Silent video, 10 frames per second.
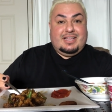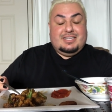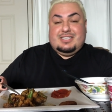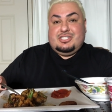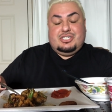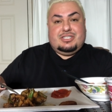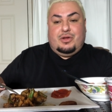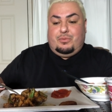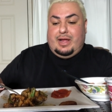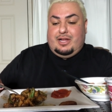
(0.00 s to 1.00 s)
This is just
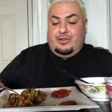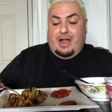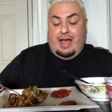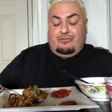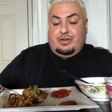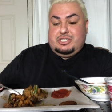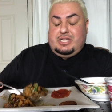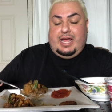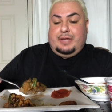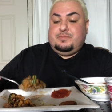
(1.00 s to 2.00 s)
a regular average
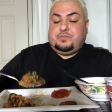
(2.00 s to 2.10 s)
day.